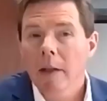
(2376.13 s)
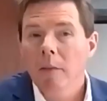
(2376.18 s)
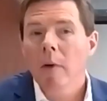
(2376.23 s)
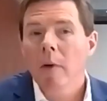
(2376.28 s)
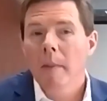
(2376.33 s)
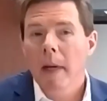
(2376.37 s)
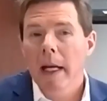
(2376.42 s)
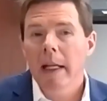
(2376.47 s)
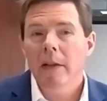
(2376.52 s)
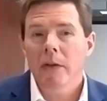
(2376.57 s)

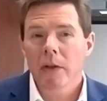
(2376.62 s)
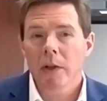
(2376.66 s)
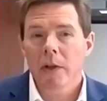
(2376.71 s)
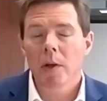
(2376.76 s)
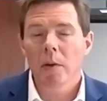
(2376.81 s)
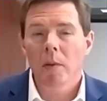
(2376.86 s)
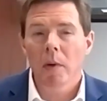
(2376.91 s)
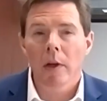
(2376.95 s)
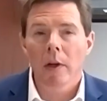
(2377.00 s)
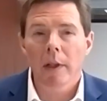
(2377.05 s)
remains
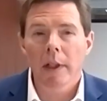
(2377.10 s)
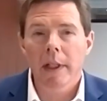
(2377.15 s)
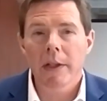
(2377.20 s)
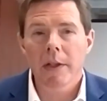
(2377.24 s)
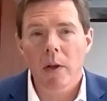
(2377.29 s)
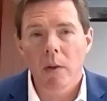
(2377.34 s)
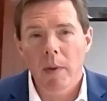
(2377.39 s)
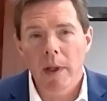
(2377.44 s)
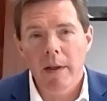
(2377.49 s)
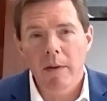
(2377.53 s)
too early.
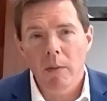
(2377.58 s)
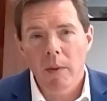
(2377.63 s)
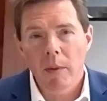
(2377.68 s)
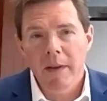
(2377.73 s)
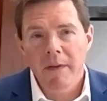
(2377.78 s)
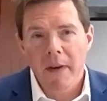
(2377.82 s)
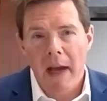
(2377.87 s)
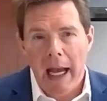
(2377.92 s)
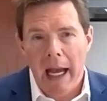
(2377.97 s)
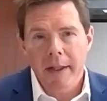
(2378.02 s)
So
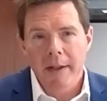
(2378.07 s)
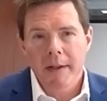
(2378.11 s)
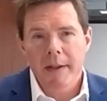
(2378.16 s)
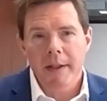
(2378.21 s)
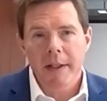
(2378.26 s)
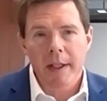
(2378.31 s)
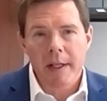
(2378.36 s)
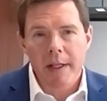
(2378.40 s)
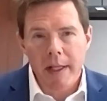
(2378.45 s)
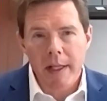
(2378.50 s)
we've had
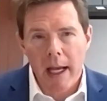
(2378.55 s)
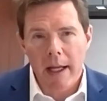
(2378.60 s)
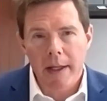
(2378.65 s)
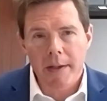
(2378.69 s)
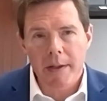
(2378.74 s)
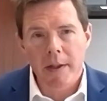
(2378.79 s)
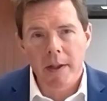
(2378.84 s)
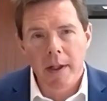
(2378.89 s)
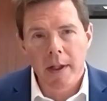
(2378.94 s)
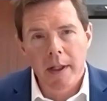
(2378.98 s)

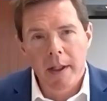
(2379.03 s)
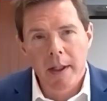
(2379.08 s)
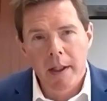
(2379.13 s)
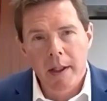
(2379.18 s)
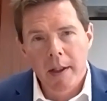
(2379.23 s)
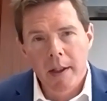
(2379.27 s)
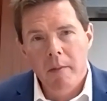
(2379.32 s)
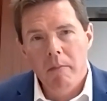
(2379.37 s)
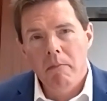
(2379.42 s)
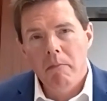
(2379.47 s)
success
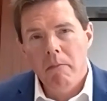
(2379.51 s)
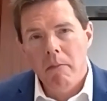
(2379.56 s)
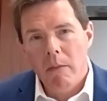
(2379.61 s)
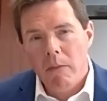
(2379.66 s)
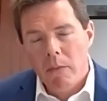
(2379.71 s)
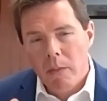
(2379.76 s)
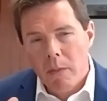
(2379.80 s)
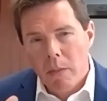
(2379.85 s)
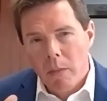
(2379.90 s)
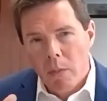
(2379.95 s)

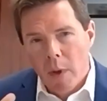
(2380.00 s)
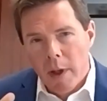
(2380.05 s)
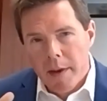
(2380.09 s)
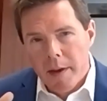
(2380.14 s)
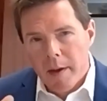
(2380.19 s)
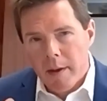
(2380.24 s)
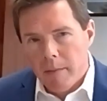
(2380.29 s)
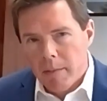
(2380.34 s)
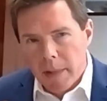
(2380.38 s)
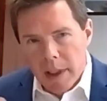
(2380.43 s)

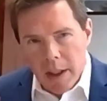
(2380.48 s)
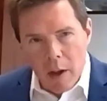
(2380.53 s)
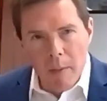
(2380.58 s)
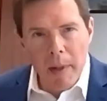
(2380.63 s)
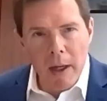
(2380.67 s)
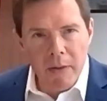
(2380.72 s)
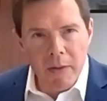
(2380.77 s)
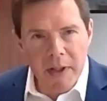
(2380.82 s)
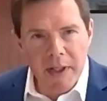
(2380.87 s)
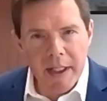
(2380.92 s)
with
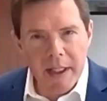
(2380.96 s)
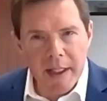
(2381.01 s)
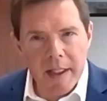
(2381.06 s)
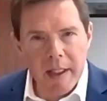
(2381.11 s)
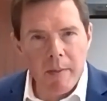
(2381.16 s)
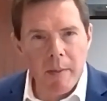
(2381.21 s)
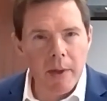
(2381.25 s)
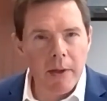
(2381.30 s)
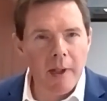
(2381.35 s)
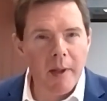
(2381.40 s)
about
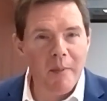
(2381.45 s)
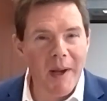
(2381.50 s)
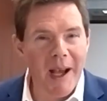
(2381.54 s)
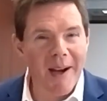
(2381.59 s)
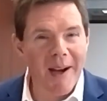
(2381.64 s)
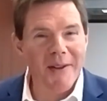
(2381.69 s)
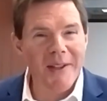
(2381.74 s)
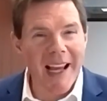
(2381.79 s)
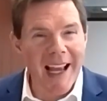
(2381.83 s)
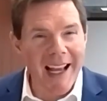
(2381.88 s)
60 million
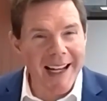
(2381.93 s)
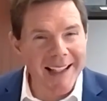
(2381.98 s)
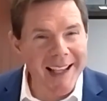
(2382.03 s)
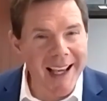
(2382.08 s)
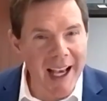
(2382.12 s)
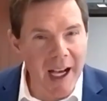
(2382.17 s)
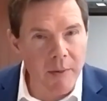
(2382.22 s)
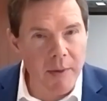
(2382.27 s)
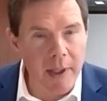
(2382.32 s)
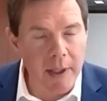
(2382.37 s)
pounds and
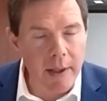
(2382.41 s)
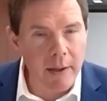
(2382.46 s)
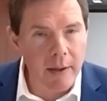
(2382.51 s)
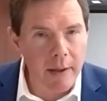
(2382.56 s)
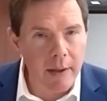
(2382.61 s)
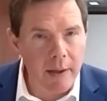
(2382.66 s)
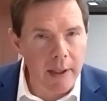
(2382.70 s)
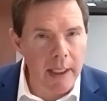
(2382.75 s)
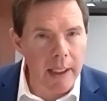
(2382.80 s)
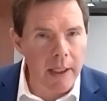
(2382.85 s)
counting
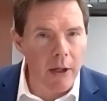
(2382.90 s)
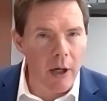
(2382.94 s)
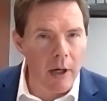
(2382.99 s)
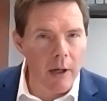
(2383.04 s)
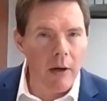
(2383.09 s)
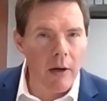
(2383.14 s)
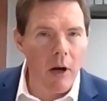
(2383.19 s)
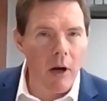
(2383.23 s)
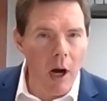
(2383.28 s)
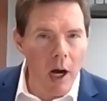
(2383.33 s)
in
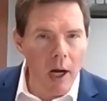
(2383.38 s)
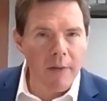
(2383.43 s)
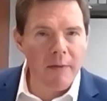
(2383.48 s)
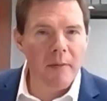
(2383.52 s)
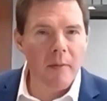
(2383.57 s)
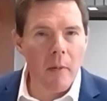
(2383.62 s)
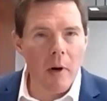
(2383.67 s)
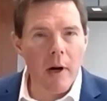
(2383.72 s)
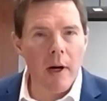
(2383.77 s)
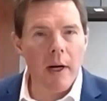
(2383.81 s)
our
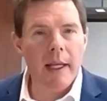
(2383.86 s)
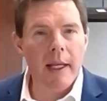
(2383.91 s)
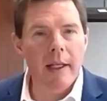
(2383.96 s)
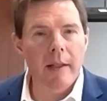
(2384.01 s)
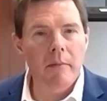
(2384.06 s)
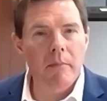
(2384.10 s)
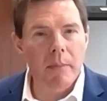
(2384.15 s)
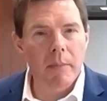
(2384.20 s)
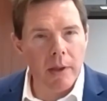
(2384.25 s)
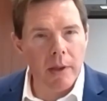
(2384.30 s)
off
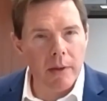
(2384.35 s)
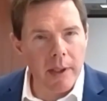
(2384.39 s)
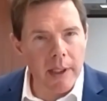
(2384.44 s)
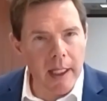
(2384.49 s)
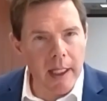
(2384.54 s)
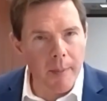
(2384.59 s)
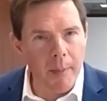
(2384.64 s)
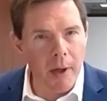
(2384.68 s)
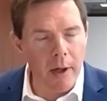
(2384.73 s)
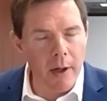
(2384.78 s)
market,
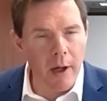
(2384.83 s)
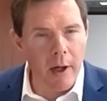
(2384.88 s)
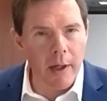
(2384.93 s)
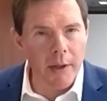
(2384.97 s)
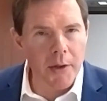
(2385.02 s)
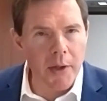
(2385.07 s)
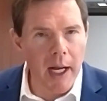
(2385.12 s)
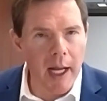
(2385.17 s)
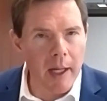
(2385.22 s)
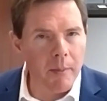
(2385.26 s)
building up our
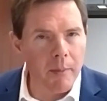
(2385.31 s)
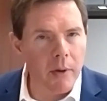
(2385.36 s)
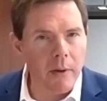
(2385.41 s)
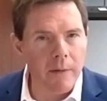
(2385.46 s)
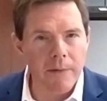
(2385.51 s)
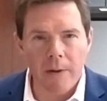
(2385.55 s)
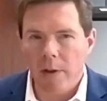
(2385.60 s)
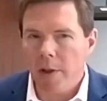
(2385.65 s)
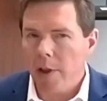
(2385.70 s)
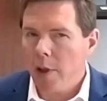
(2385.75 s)
contract
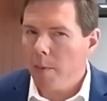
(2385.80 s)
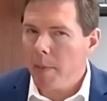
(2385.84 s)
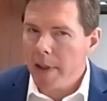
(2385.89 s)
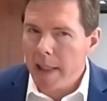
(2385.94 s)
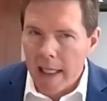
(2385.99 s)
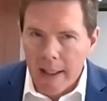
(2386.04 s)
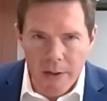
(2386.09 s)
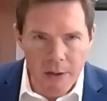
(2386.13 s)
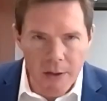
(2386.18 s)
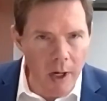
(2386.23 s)
portfolio, but
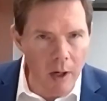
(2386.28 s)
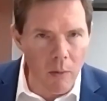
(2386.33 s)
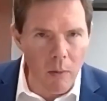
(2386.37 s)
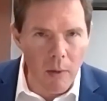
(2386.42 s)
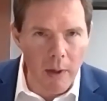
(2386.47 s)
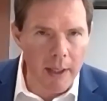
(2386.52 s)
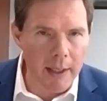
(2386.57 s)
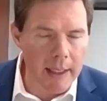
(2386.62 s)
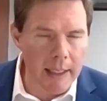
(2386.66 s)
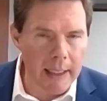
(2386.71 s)
that's not
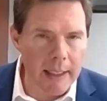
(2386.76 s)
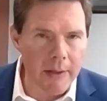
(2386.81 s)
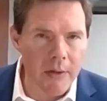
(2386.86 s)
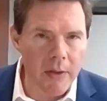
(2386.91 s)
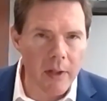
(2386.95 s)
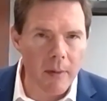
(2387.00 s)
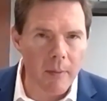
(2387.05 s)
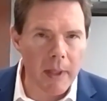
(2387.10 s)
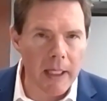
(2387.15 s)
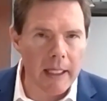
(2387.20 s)
where it
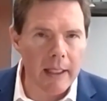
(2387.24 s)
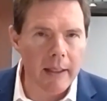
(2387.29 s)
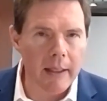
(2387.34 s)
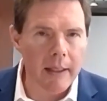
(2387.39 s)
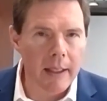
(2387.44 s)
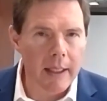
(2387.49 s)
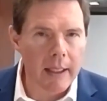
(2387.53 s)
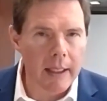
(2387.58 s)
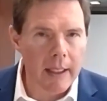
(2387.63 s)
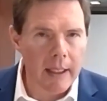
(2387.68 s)
needs to be.